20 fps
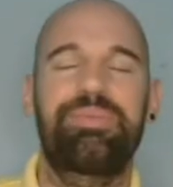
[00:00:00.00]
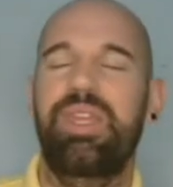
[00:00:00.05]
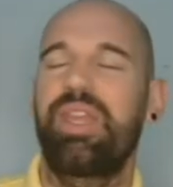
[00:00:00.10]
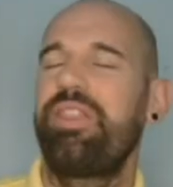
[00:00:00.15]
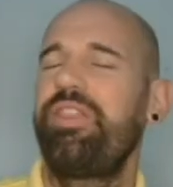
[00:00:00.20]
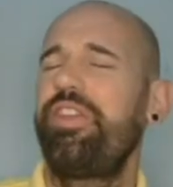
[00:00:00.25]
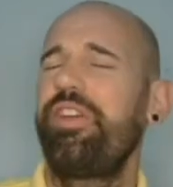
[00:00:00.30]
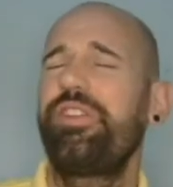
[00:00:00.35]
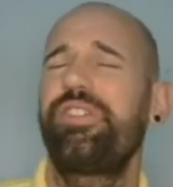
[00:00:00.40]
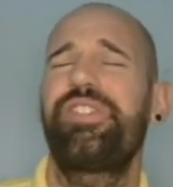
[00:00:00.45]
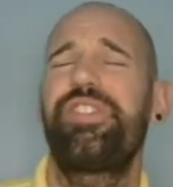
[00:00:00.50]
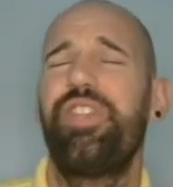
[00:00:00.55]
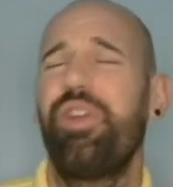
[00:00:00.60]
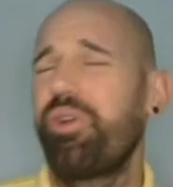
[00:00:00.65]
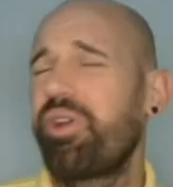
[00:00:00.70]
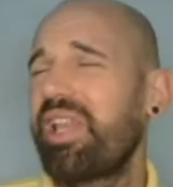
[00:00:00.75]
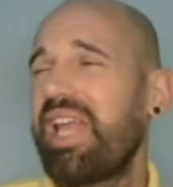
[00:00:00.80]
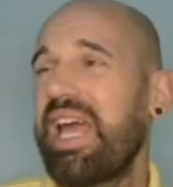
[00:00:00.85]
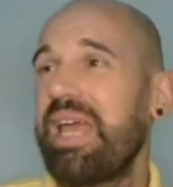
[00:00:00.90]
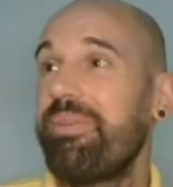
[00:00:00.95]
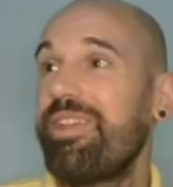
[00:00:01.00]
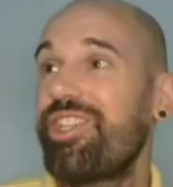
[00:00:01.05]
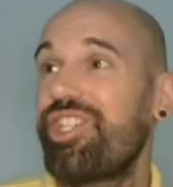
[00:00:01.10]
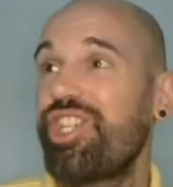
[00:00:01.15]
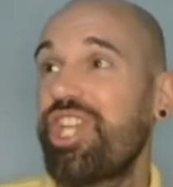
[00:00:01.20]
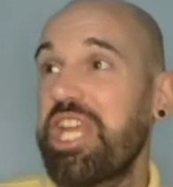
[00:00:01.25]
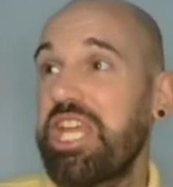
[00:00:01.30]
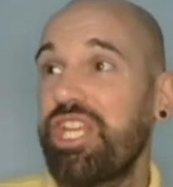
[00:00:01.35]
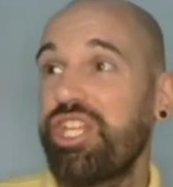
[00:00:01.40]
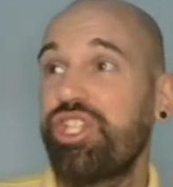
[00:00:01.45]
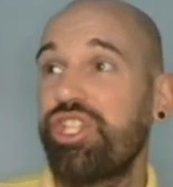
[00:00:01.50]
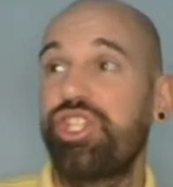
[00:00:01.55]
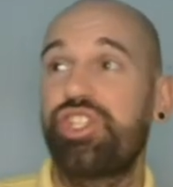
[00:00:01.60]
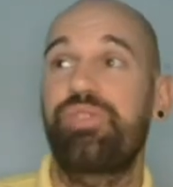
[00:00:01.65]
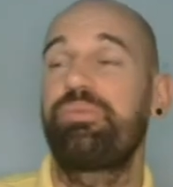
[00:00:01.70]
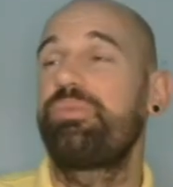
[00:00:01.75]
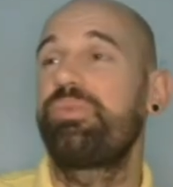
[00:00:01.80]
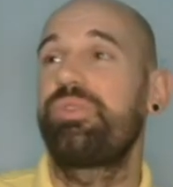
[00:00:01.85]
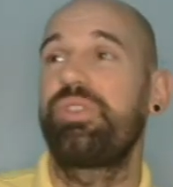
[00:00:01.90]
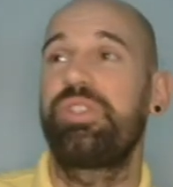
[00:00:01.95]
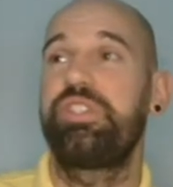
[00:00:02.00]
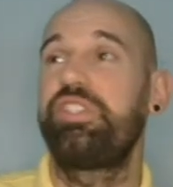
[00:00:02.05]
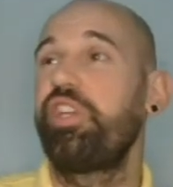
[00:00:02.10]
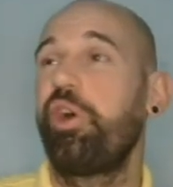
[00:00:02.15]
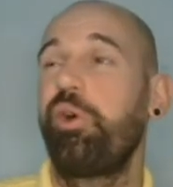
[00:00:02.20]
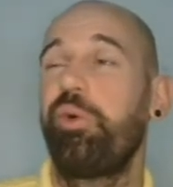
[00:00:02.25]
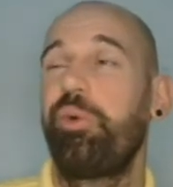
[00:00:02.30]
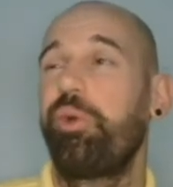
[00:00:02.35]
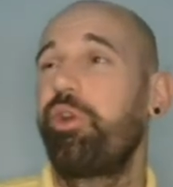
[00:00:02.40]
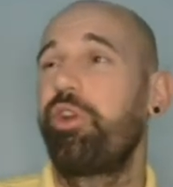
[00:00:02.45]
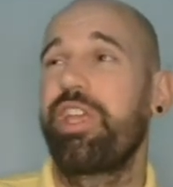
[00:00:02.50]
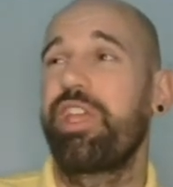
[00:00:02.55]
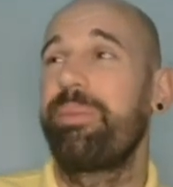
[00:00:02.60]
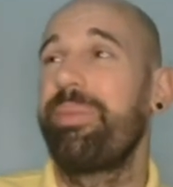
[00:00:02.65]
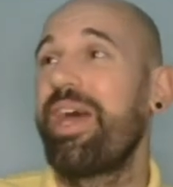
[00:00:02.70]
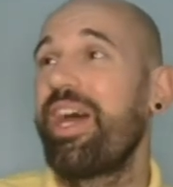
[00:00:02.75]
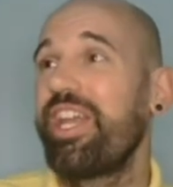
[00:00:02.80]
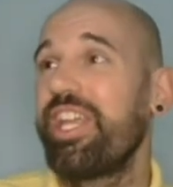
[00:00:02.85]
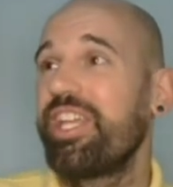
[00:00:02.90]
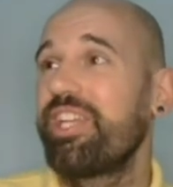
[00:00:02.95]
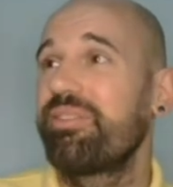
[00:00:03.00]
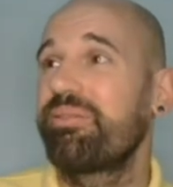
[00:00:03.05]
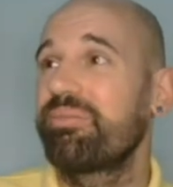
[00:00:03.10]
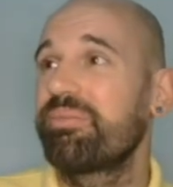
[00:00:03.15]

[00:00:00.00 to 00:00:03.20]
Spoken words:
there's no climate change, don't worry about it.